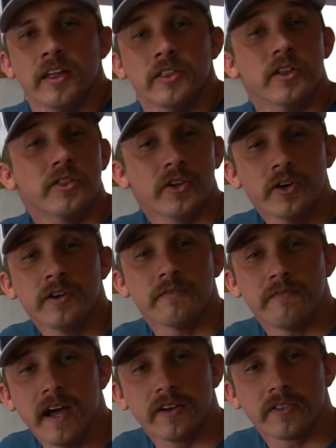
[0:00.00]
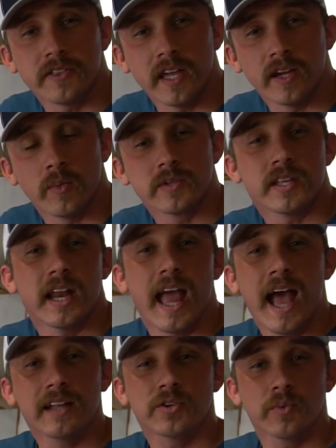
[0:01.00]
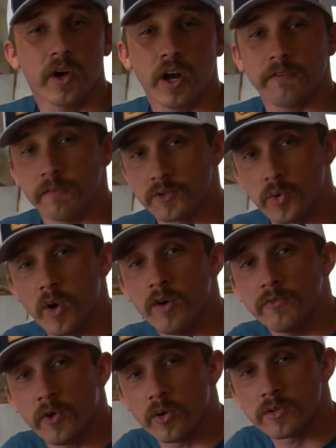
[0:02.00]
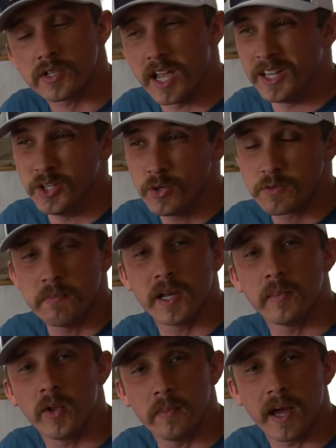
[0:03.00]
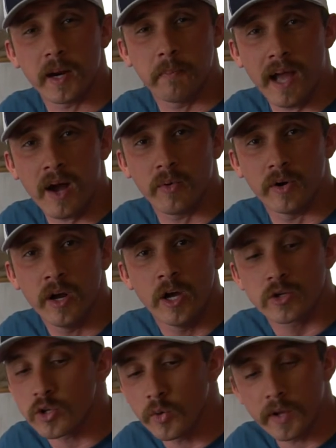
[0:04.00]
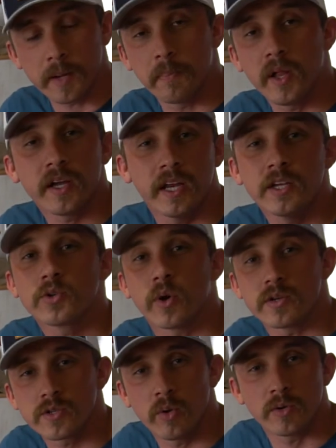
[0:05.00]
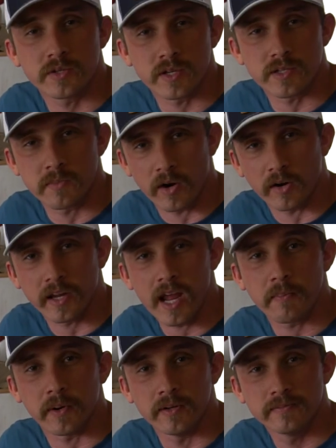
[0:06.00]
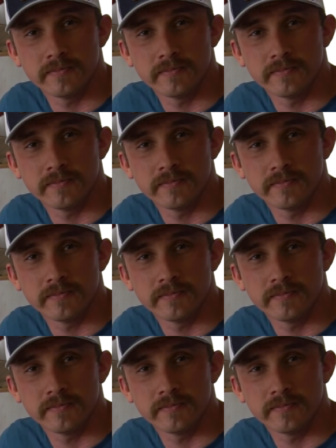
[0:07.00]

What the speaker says: The third and final thing was that it had to run off of 12 volts and use minimal amount of power so that we could plug it into our solar system on our camper.